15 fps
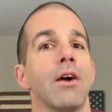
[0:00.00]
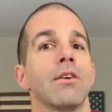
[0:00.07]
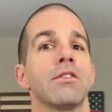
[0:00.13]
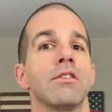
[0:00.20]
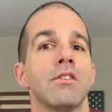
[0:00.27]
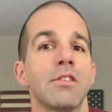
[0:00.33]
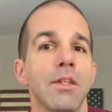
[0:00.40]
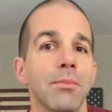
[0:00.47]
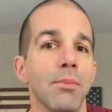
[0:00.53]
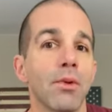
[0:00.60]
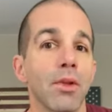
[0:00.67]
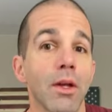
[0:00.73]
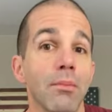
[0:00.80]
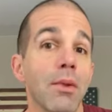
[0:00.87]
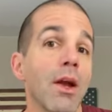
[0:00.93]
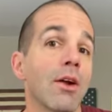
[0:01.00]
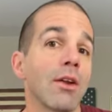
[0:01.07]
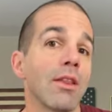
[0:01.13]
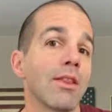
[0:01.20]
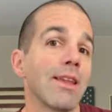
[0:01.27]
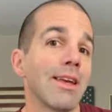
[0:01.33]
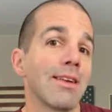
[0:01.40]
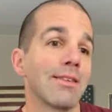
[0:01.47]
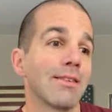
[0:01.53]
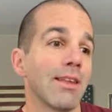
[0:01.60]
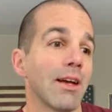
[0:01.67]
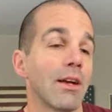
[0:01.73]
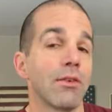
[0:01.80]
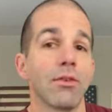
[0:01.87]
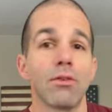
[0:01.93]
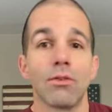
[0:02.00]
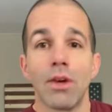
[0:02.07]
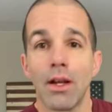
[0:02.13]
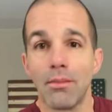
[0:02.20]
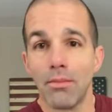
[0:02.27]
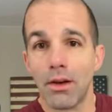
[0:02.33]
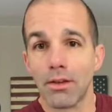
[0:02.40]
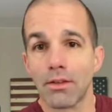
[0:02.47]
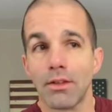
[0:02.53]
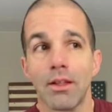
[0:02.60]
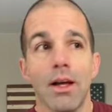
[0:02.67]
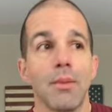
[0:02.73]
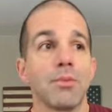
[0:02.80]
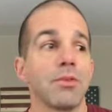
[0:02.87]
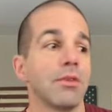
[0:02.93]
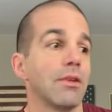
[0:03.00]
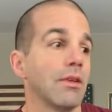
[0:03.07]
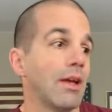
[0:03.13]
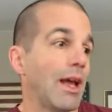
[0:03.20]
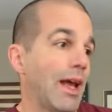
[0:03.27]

are simple compared to things like ring muscle-ups,